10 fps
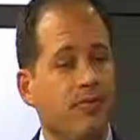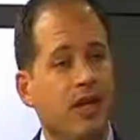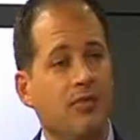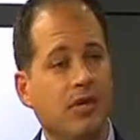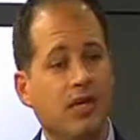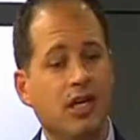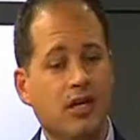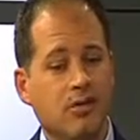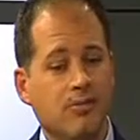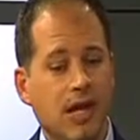they really
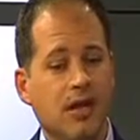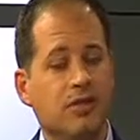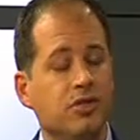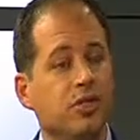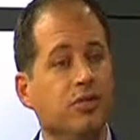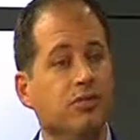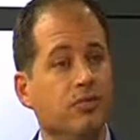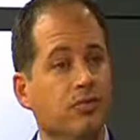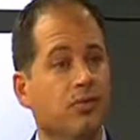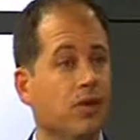commit to
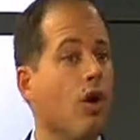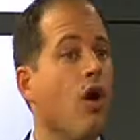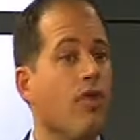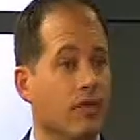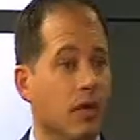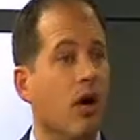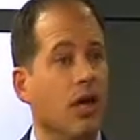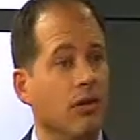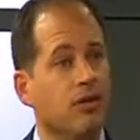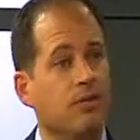their overall
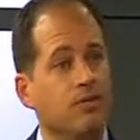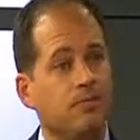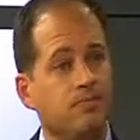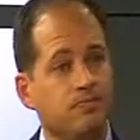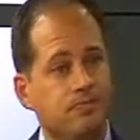health. So,